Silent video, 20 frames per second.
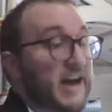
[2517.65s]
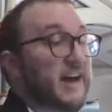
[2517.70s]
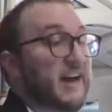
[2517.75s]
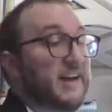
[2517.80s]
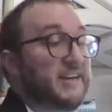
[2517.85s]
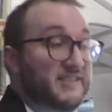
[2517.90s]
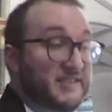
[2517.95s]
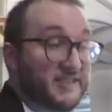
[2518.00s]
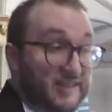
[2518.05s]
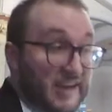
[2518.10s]

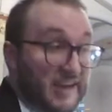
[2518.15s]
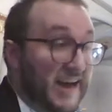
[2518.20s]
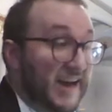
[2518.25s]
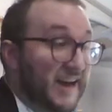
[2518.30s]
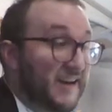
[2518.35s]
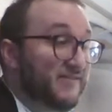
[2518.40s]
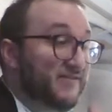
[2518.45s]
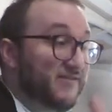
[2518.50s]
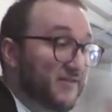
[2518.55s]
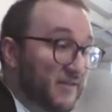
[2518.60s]
still
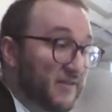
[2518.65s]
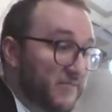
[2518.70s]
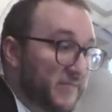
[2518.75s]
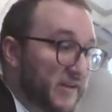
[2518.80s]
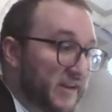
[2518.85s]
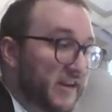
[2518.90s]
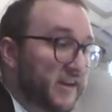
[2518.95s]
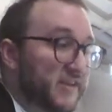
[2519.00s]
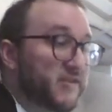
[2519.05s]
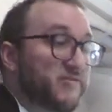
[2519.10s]
have
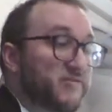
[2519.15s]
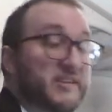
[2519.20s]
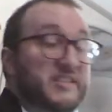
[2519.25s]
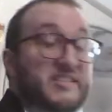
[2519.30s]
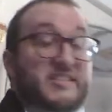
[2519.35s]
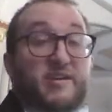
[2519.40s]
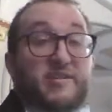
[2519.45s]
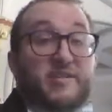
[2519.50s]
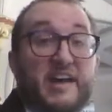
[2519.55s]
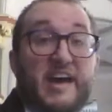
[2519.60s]
many other reeds.
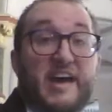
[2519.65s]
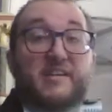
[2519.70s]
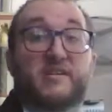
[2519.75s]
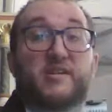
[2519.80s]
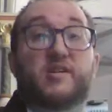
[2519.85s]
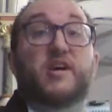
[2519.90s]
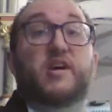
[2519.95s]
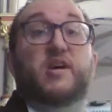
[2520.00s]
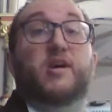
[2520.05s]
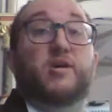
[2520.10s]
Now that
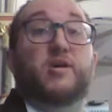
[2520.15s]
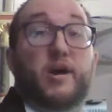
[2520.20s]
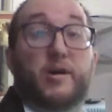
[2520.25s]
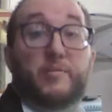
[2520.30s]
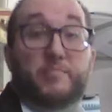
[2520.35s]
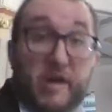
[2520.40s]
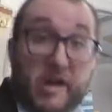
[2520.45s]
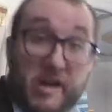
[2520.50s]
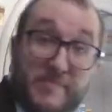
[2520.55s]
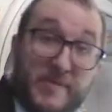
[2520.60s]

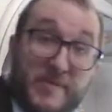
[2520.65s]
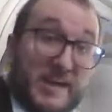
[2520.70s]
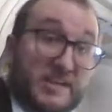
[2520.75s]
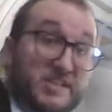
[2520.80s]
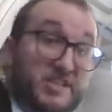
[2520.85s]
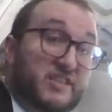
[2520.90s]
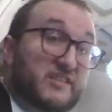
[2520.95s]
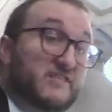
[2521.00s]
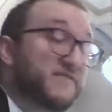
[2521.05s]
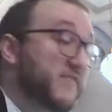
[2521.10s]
pipe
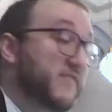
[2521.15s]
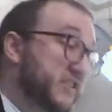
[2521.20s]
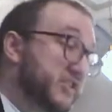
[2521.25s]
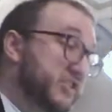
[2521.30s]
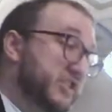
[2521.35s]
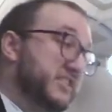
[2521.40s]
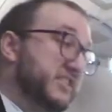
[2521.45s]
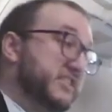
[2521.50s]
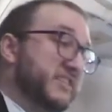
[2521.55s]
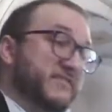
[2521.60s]
actually
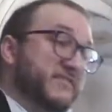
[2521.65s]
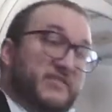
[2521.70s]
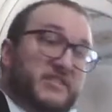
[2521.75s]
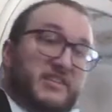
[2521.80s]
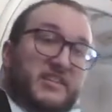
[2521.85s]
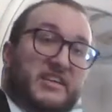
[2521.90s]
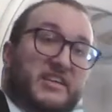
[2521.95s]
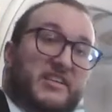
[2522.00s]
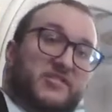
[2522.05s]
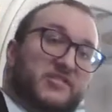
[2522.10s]
functions
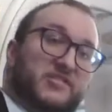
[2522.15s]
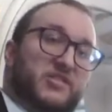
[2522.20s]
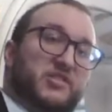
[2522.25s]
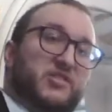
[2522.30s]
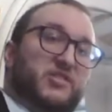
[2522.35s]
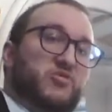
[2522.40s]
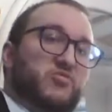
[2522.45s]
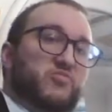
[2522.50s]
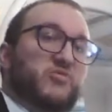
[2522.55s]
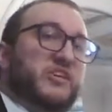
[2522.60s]
differently. There's a
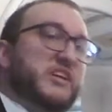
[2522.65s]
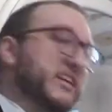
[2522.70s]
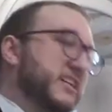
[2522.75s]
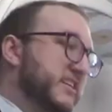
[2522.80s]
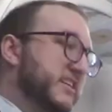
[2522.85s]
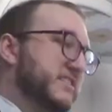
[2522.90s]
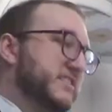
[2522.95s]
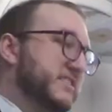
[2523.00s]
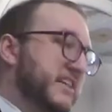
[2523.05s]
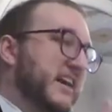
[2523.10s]
little reed
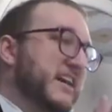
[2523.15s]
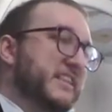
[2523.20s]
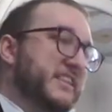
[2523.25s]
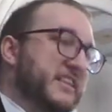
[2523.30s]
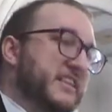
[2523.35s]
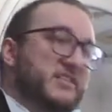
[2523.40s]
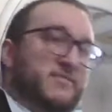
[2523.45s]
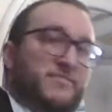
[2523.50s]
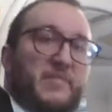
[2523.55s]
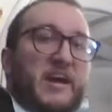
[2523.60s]
inside
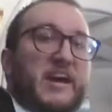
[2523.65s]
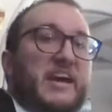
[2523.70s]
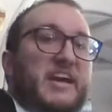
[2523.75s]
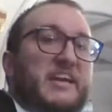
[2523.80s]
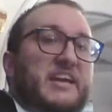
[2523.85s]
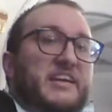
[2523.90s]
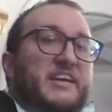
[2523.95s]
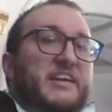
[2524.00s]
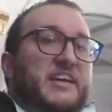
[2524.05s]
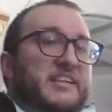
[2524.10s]
that's
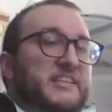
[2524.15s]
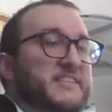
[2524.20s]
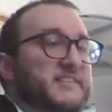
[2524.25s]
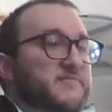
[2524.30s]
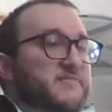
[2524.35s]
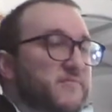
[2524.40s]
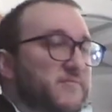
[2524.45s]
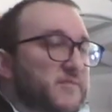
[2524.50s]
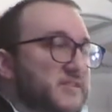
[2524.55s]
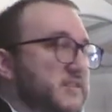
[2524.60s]
banging against
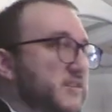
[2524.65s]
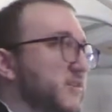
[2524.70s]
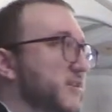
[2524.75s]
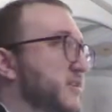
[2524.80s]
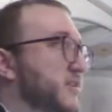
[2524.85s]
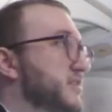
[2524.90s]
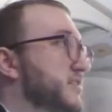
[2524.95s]
what's called